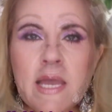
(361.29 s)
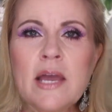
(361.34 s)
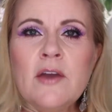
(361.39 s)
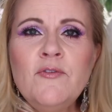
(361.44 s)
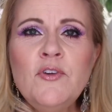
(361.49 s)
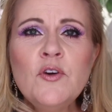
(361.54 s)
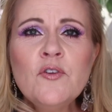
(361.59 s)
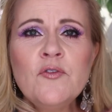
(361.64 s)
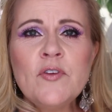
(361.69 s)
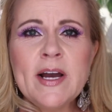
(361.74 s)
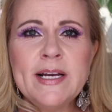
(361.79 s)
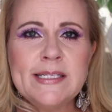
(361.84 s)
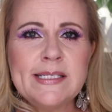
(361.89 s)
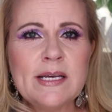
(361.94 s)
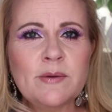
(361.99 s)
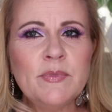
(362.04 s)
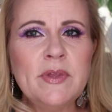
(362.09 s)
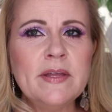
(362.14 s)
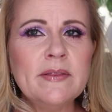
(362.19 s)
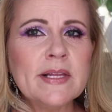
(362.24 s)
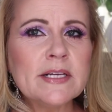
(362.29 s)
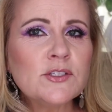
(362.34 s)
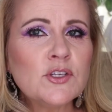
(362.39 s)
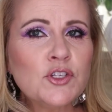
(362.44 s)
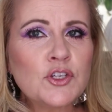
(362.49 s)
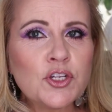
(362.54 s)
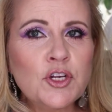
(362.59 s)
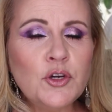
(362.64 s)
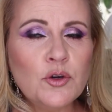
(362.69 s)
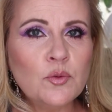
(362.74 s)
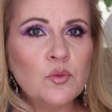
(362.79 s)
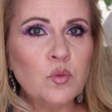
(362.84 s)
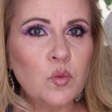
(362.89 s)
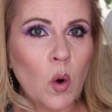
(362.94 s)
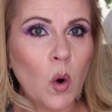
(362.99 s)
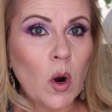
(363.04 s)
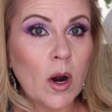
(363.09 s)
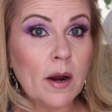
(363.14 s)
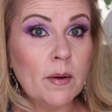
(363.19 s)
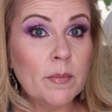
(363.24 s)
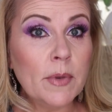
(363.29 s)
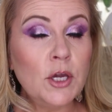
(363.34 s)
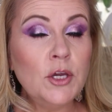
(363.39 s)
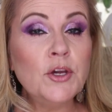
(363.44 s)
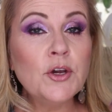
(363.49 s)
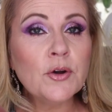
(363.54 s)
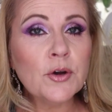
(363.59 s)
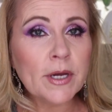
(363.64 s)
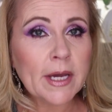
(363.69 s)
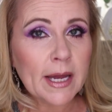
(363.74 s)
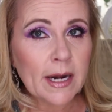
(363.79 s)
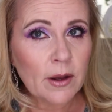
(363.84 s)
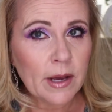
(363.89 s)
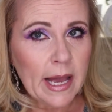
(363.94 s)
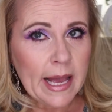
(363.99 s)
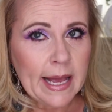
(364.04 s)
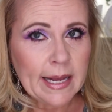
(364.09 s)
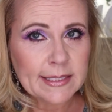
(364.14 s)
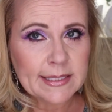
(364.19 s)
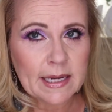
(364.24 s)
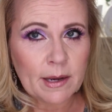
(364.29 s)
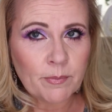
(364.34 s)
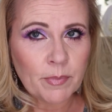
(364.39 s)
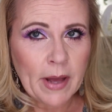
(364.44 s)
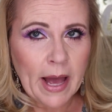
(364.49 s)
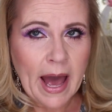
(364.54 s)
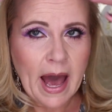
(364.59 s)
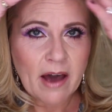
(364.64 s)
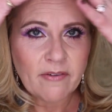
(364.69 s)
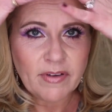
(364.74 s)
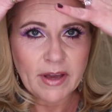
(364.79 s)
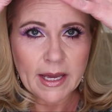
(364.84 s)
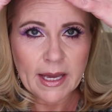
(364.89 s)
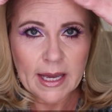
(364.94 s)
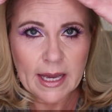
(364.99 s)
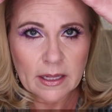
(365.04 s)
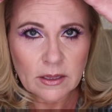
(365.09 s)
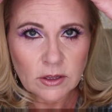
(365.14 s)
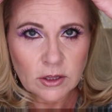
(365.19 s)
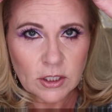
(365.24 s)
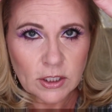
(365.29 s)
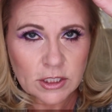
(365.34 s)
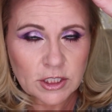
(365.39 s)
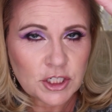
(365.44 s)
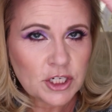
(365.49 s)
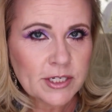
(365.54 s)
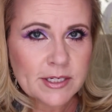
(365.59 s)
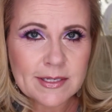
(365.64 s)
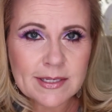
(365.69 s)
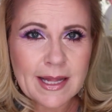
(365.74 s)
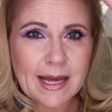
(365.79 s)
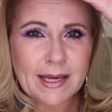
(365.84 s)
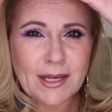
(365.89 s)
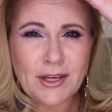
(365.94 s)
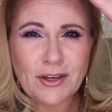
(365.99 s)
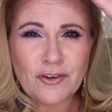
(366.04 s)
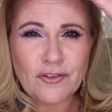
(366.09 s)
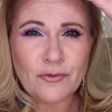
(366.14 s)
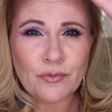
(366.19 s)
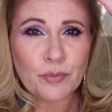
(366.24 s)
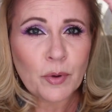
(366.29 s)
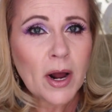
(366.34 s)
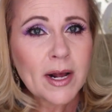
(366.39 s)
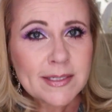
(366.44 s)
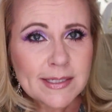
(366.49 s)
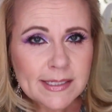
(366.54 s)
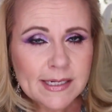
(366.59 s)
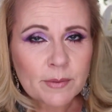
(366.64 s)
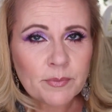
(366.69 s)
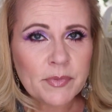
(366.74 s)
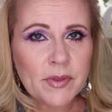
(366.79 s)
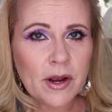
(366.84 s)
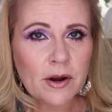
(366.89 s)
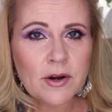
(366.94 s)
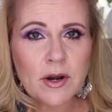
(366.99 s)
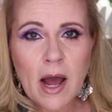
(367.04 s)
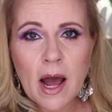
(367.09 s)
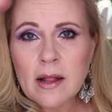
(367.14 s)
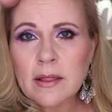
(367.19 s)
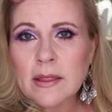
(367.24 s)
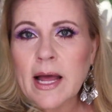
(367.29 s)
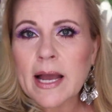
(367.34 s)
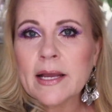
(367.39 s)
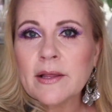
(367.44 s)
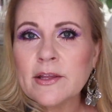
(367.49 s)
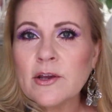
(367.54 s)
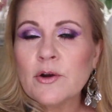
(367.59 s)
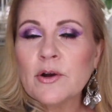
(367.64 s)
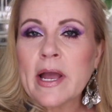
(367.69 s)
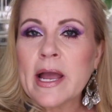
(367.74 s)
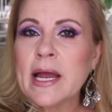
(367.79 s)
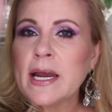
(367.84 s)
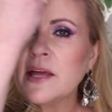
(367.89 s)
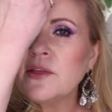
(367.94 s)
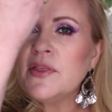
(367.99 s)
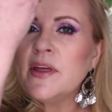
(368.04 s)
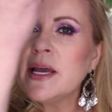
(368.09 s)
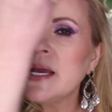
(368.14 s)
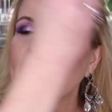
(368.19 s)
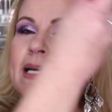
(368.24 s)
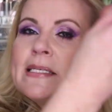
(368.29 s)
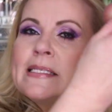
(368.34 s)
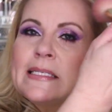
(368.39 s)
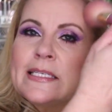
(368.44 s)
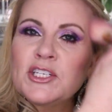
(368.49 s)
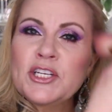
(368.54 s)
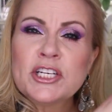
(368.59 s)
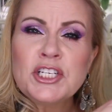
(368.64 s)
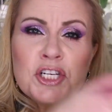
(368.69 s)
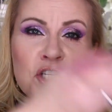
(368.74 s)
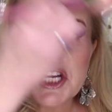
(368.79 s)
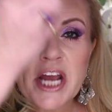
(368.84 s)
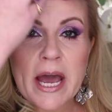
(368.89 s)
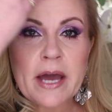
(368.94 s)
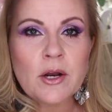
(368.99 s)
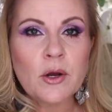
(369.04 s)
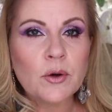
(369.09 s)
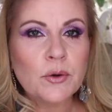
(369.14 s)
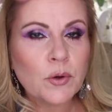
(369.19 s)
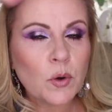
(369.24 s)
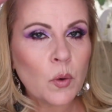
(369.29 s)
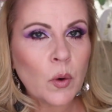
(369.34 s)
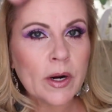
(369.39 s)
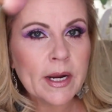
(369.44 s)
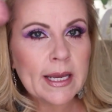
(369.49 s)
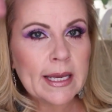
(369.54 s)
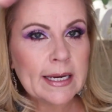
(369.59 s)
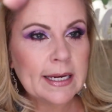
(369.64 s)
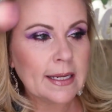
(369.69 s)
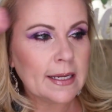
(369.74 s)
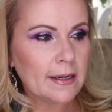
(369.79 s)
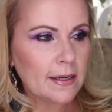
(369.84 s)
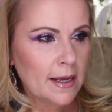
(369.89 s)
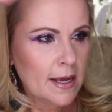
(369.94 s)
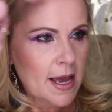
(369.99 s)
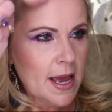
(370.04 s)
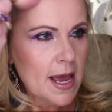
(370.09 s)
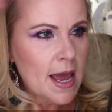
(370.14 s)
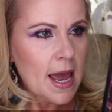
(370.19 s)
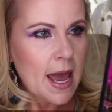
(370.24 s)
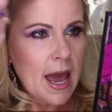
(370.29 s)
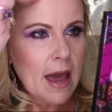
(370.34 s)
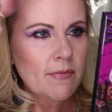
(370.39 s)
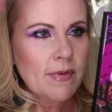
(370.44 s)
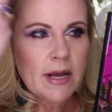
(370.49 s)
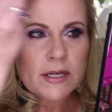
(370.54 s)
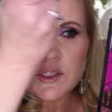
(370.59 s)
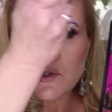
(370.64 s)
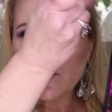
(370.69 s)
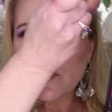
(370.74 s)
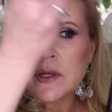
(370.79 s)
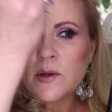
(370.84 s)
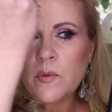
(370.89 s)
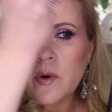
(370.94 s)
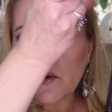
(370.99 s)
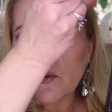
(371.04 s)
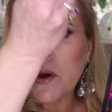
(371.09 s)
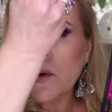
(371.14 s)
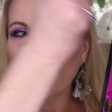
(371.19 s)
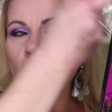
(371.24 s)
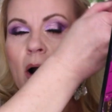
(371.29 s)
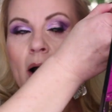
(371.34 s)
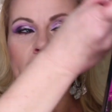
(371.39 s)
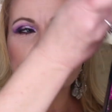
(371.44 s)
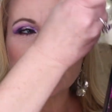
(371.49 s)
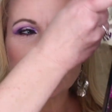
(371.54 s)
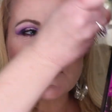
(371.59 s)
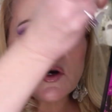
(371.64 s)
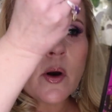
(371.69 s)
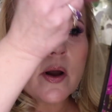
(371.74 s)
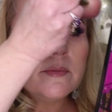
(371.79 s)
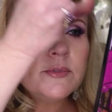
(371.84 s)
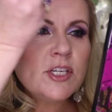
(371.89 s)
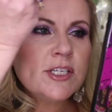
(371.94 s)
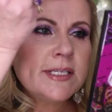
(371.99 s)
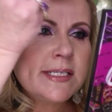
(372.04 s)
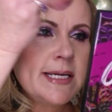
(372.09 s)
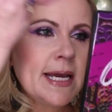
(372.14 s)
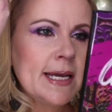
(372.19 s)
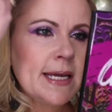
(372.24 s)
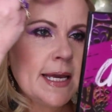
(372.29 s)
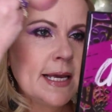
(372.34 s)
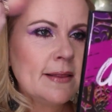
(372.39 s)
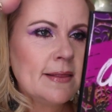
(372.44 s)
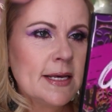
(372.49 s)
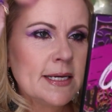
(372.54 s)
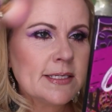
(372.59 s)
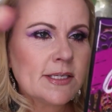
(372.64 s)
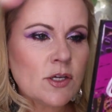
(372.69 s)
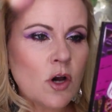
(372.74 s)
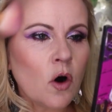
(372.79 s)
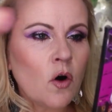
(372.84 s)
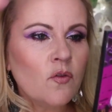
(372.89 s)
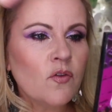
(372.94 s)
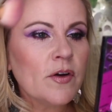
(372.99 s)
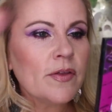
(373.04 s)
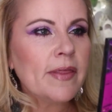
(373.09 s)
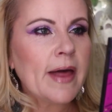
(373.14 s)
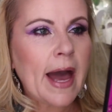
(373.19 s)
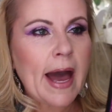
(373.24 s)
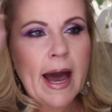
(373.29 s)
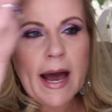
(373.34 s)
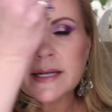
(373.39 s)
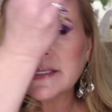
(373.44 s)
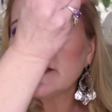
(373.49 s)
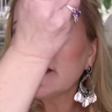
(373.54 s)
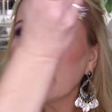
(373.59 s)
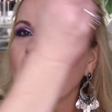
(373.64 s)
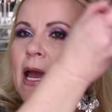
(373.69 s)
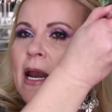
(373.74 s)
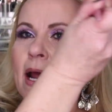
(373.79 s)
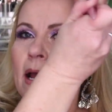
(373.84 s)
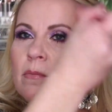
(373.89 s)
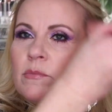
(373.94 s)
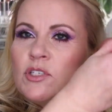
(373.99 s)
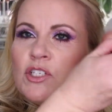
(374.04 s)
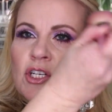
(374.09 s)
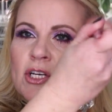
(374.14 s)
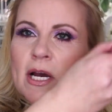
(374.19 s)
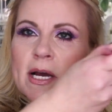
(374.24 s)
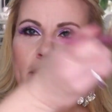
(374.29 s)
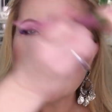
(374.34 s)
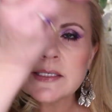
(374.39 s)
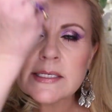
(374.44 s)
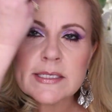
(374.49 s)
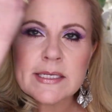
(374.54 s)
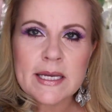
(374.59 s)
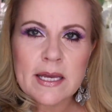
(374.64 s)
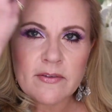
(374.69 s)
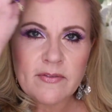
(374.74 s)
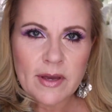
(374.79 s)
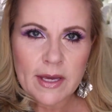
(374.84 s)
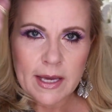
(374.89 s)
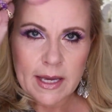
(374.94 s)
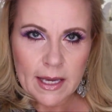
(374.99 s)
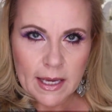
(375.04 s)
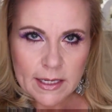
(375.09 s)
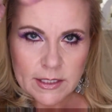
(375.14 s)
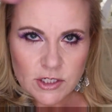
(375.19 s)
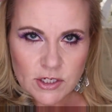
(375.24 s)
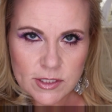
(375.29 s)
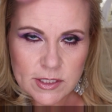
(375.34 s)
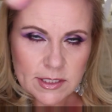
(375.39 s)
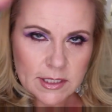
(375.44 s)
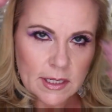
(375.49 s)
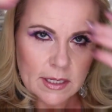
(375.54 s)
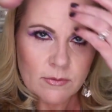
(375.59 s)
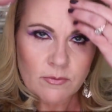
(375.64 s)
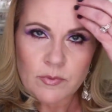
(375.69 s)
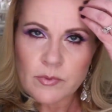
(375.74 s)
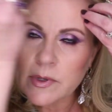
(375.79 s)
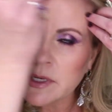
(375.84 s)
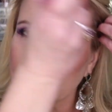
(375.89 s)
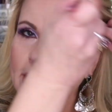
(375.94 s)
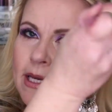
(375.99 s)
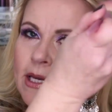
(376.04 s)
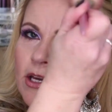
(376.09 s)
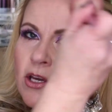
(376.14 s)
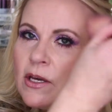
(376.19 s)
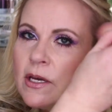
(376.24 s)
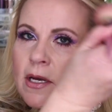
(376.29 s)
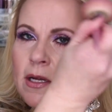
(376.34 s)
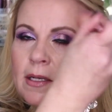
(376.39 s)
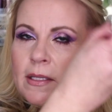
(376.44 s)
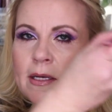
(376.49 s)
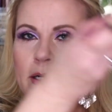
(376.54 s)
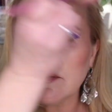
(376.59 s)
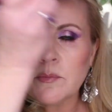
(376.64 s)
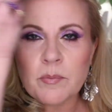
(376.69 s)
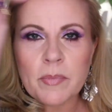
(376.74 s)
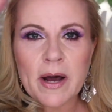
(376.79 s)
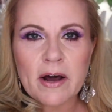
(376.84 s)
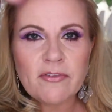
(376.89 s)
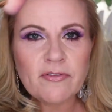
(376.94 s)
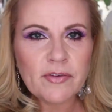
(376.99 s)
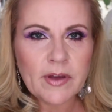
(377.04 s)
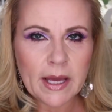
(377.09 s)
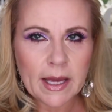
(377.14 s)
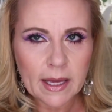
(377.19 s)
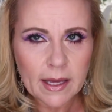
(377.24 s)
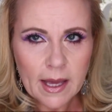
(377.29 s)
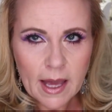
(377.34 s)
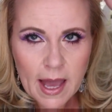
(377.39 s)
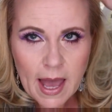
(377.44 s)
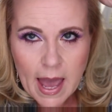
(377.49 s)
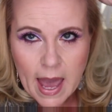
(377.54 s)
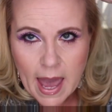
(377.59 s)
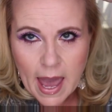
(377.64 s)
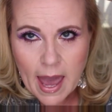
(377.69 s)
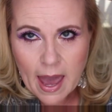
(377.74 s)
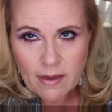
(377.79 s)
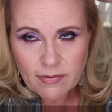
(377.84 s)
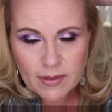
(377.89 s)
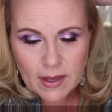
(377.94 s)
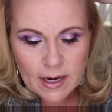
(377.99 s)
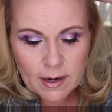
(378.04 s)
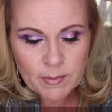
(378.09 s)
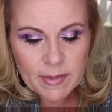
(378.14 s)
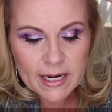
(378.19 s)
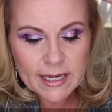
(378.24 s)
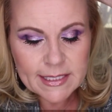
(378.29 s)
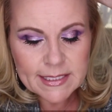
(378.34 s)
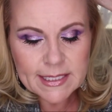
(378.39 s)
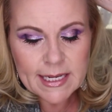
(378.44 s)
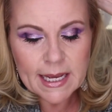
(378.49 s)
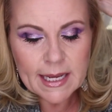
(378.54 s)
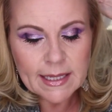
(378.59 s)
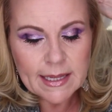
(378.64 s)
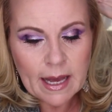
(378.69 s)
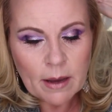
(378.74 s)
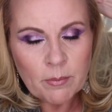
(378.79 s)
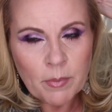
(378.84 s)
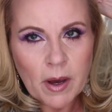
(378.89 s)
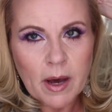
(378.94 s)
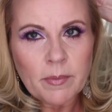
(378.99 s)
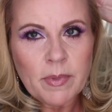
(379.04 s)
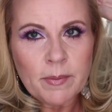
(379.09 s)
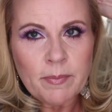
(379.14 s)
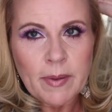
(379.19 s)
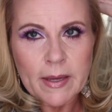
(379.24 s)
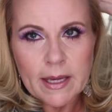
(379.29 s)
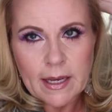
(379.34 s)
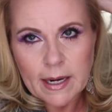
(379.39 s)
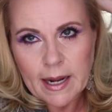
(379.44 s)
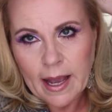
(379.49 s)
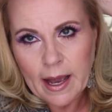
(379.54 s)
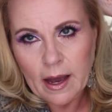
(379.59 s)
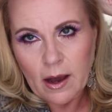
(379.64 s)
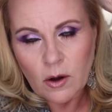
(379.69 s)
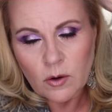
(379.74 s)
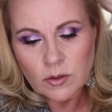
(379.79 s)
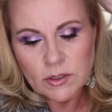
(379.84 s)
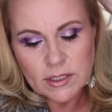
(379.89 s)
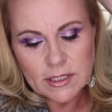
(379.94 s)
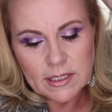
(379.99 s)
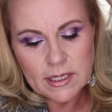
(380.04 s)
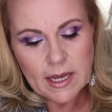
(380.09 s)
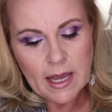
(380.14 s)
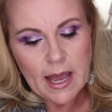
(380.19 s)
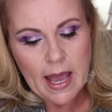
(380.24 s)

If you find something that's too warm, you're going to end up having it look just like you've bronzed up there, not like your anything is shadowed or hidden. And that's really what we want. So I'm just taking this over that and I'm just giving it just a really good little buffing. And then I'm going to take that bobby pin out